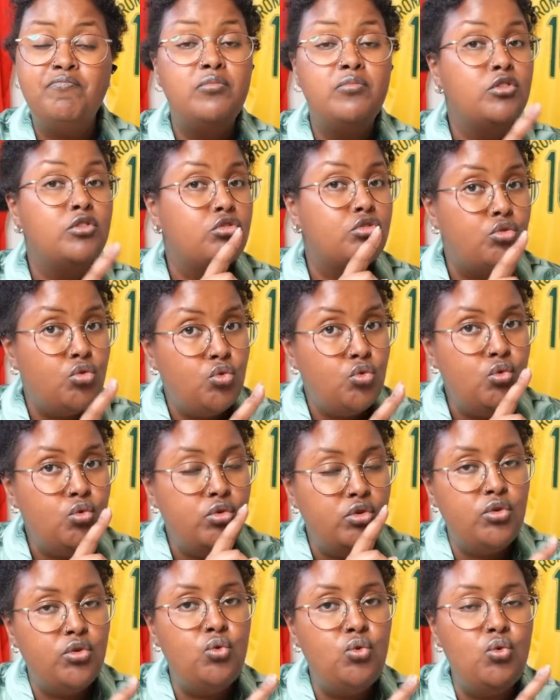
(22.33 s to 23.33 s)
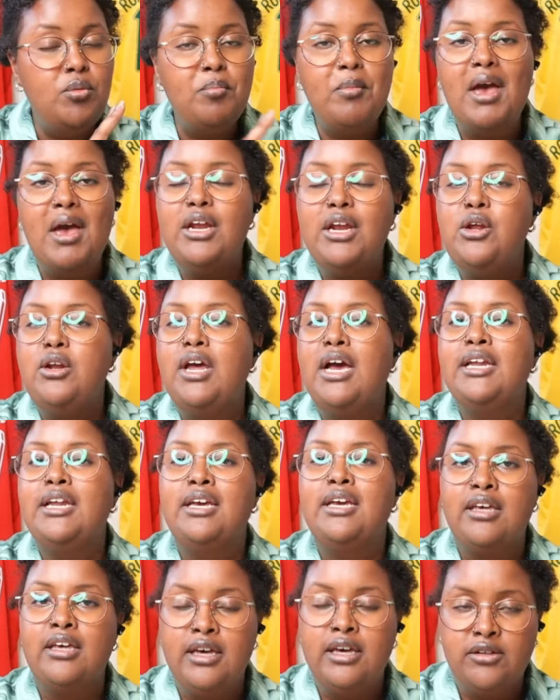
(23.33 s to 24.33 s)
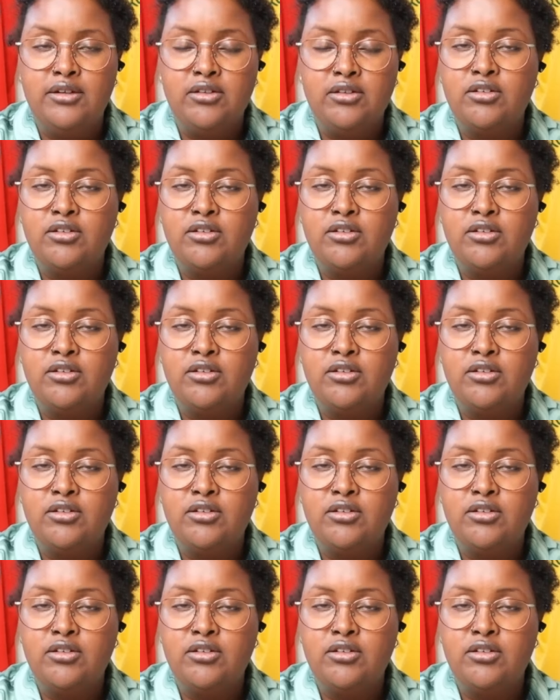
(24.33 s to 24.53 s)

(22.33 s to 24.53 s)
two new Man United kits.